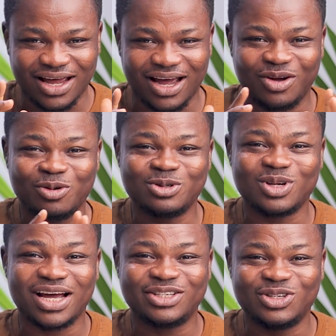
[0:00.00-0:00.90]
I hope to
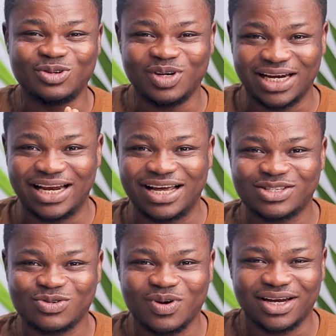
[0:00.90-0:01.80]
catch you in the
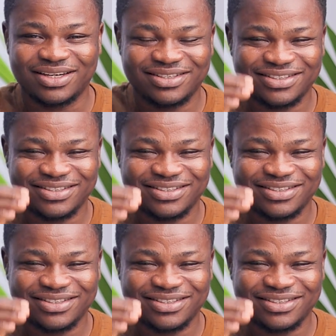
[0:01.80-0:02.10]
next one.